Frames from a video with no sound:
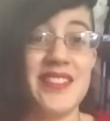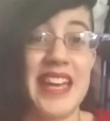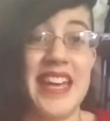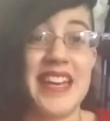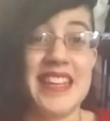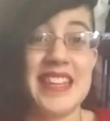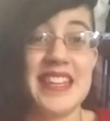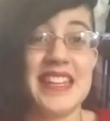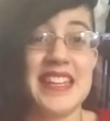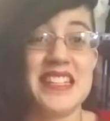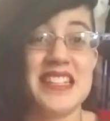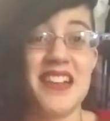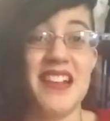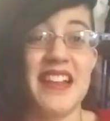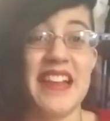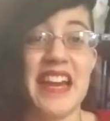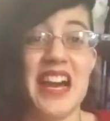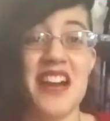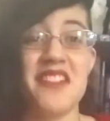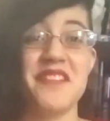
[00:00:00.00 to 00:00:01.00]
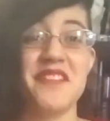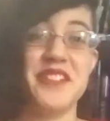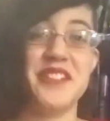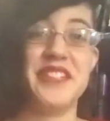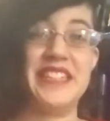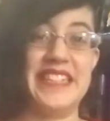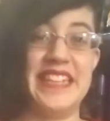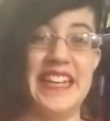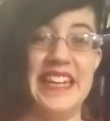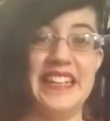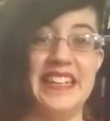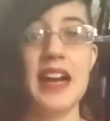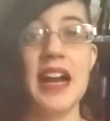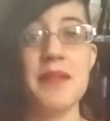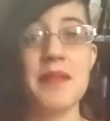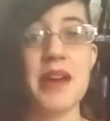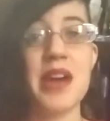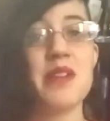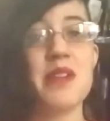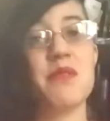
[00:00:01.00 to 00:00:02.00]
I think that's all I got for you today.
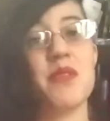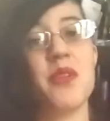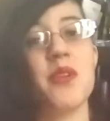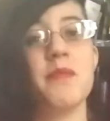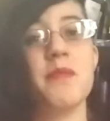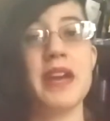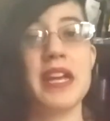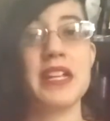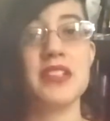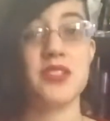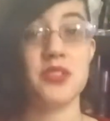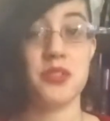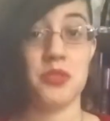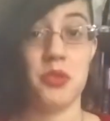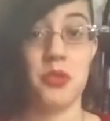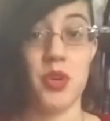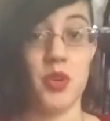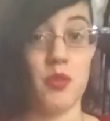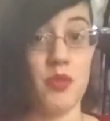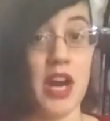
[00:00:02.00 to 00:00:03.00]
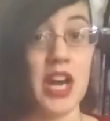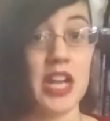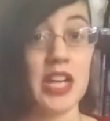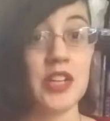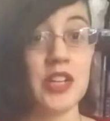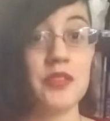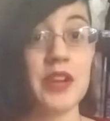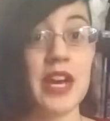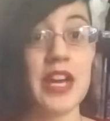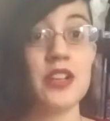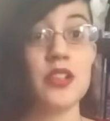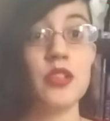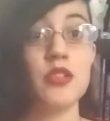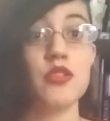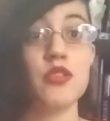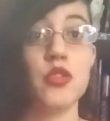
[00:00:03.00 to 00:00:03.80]
I'm not a romance nor erotica writer,